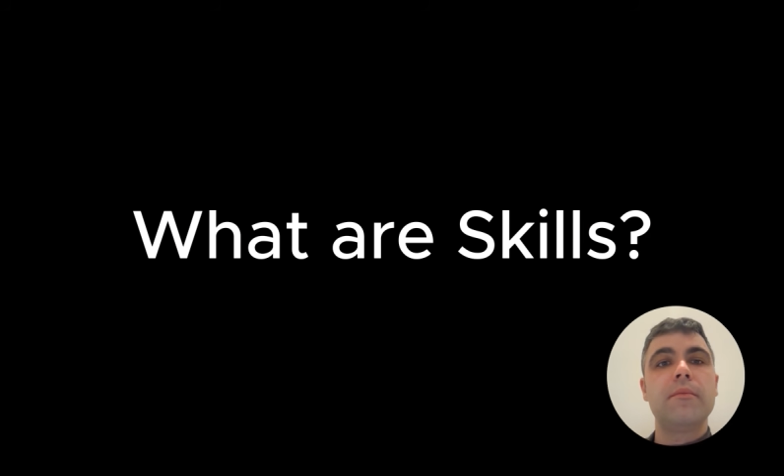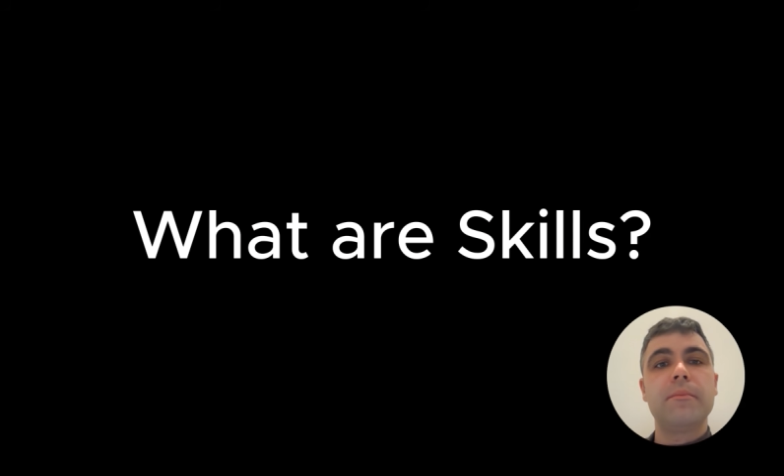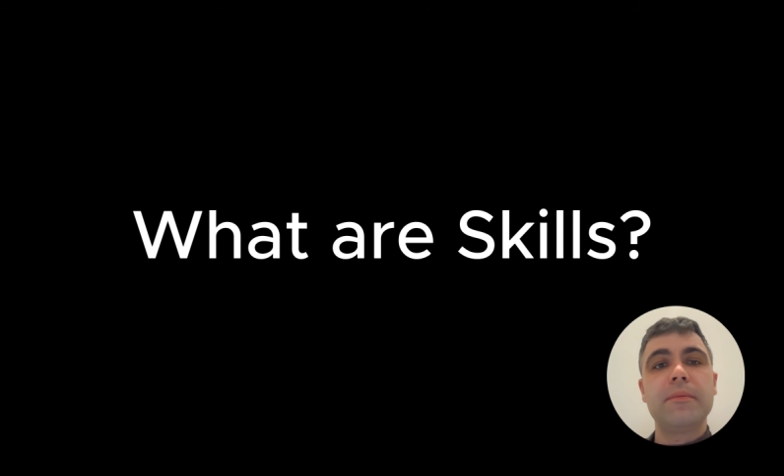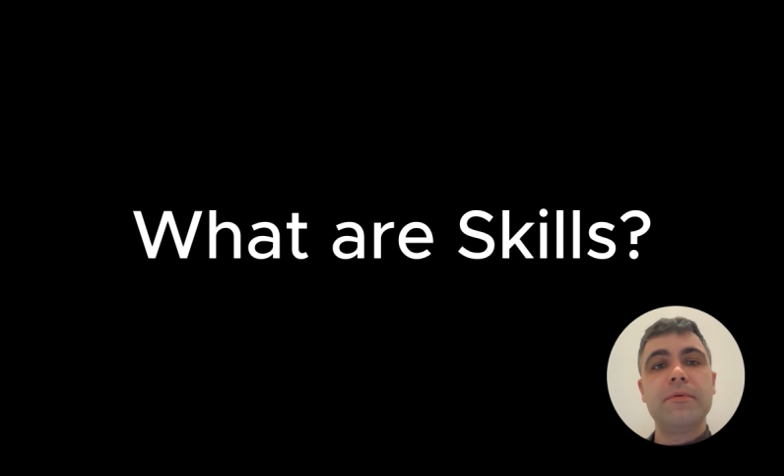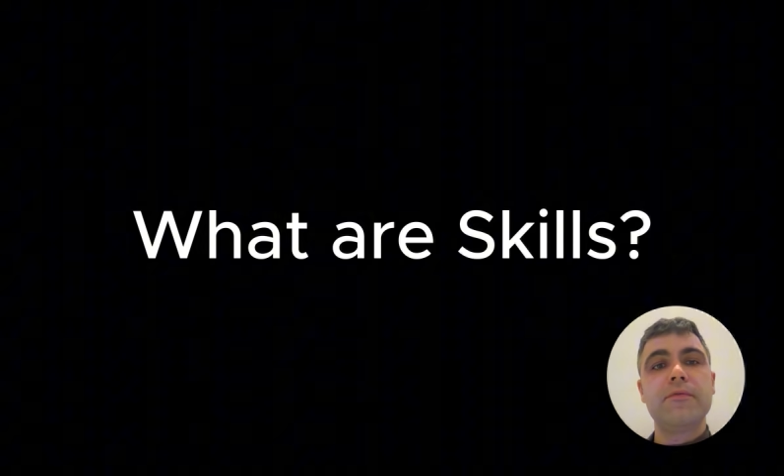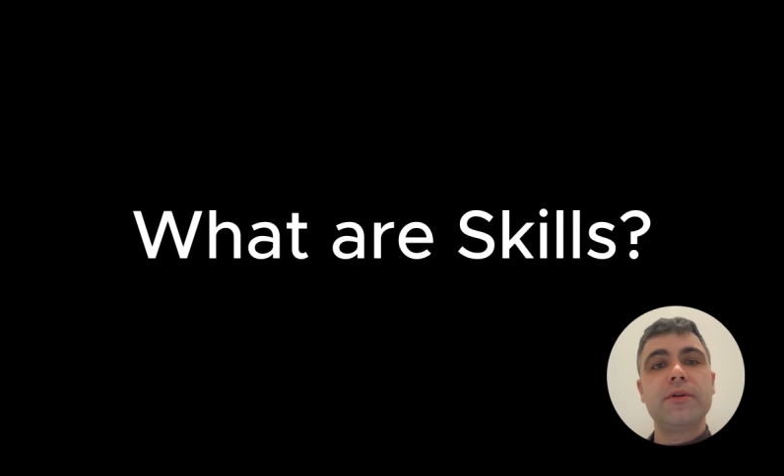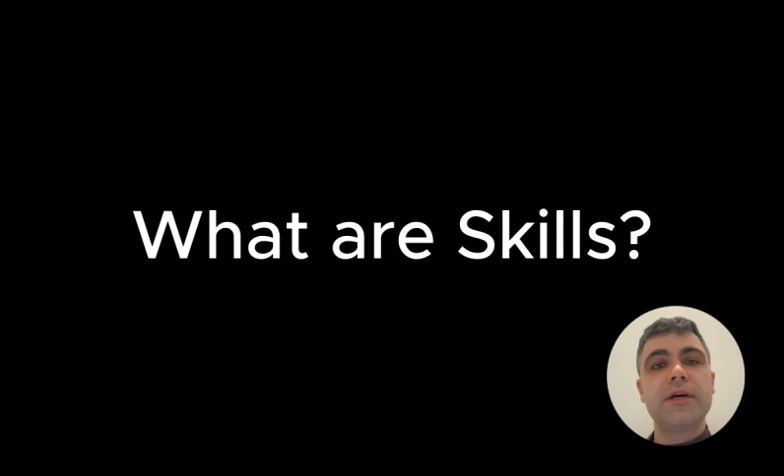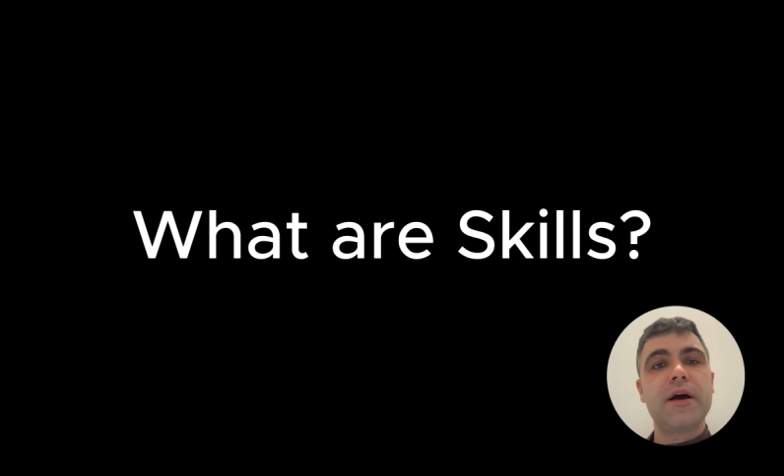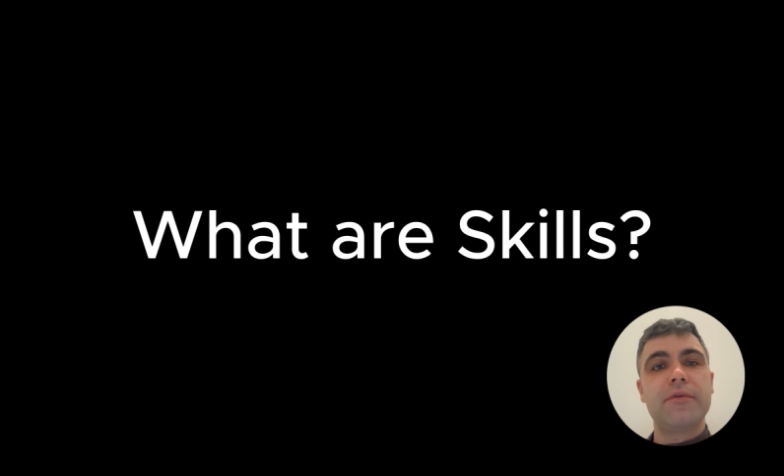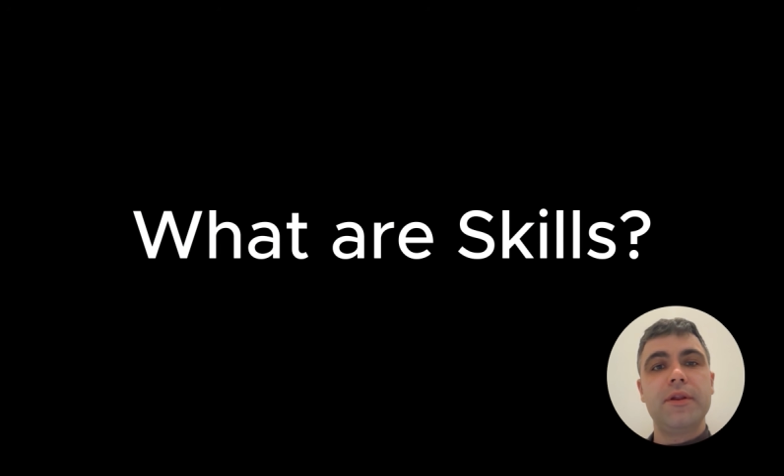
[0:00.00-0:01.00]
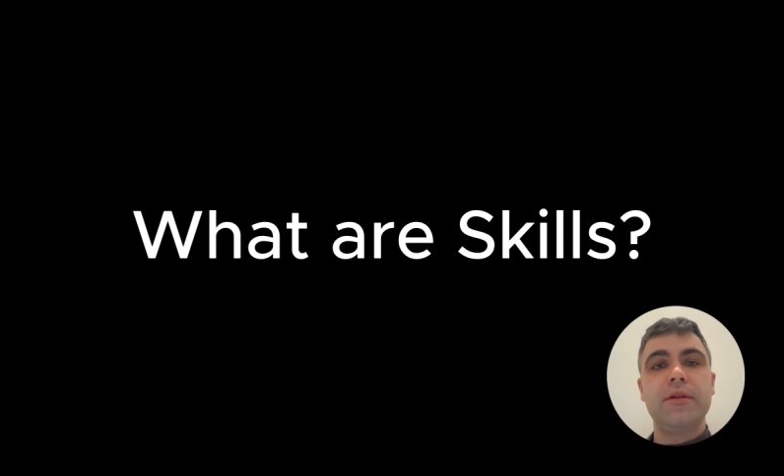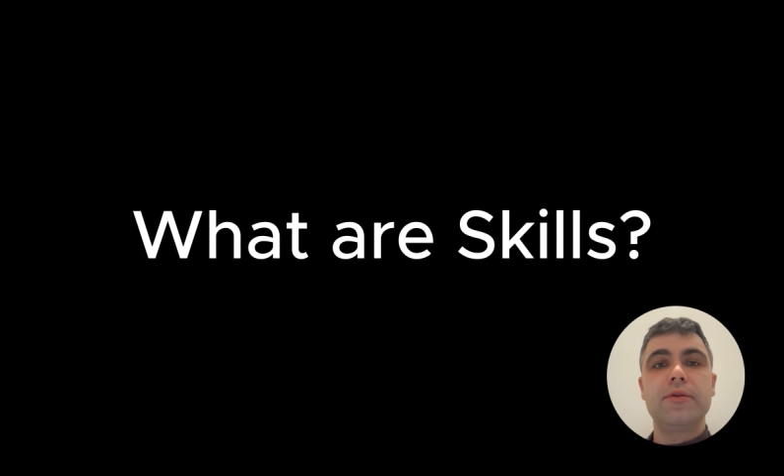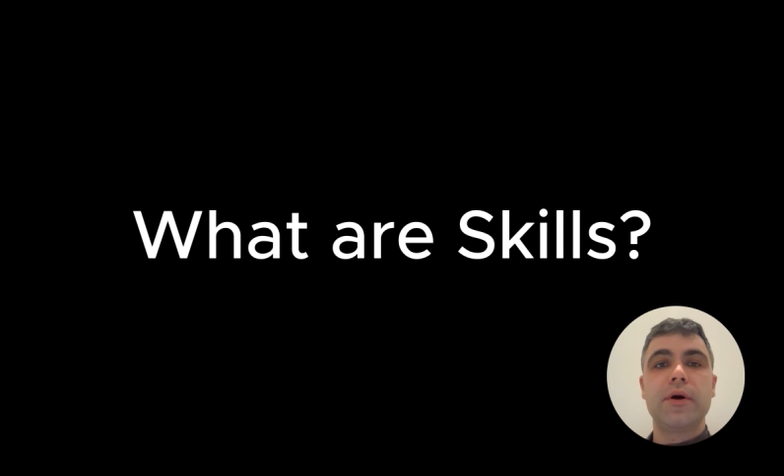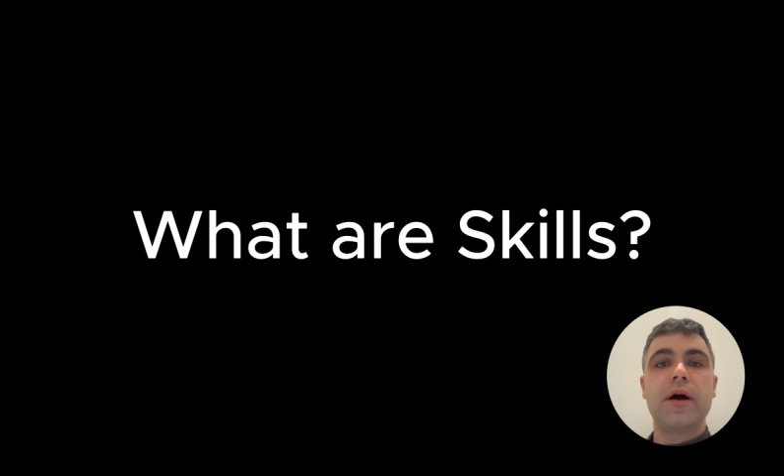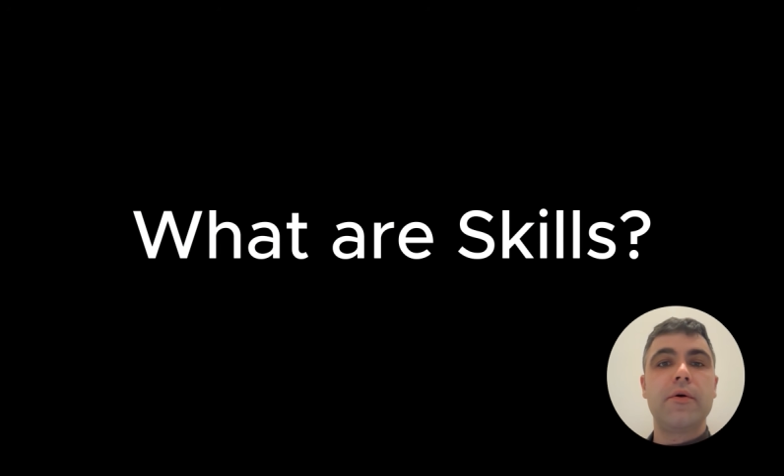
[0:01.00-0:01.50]
But before diving
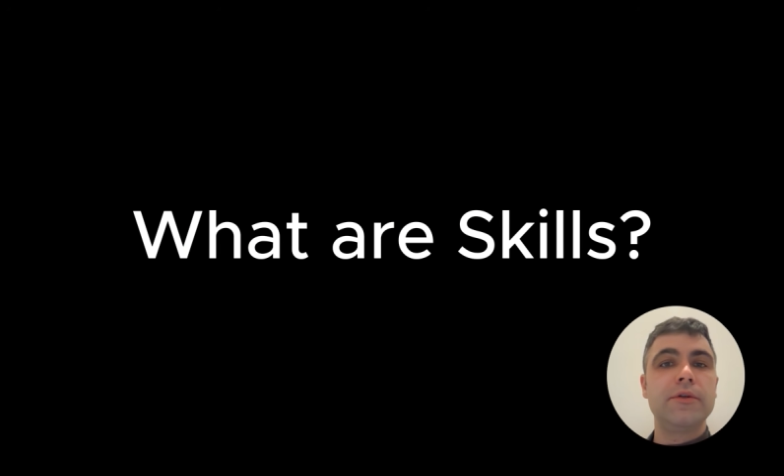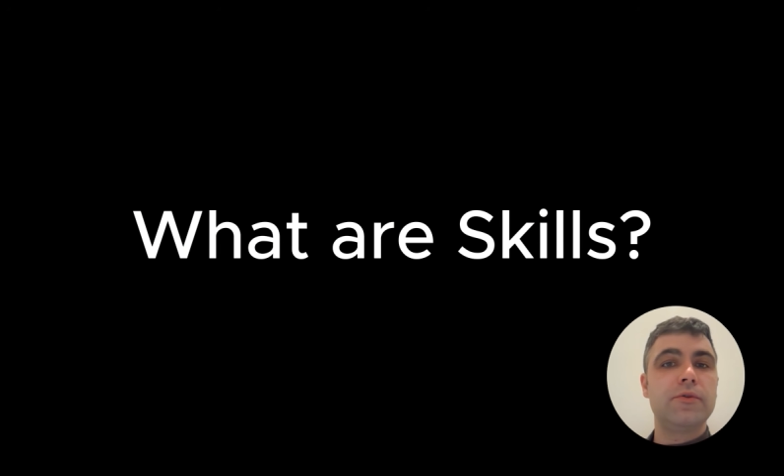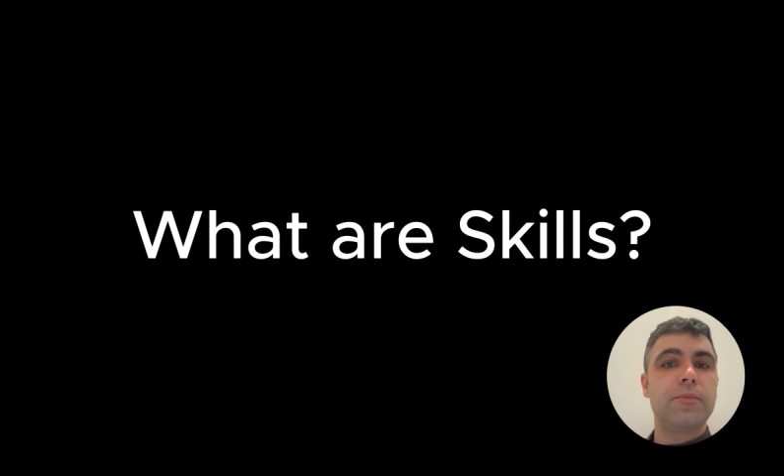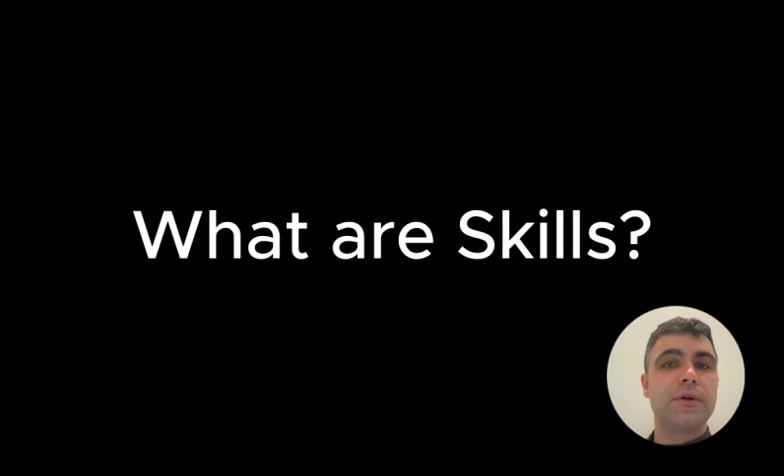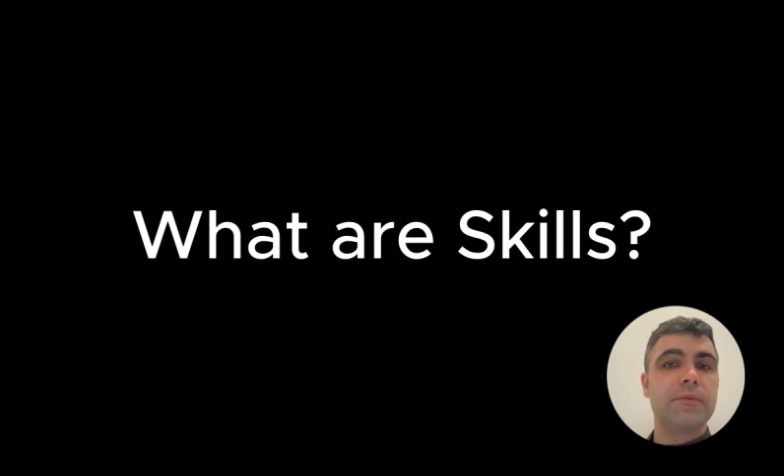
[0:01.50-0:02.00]
into how Anthropic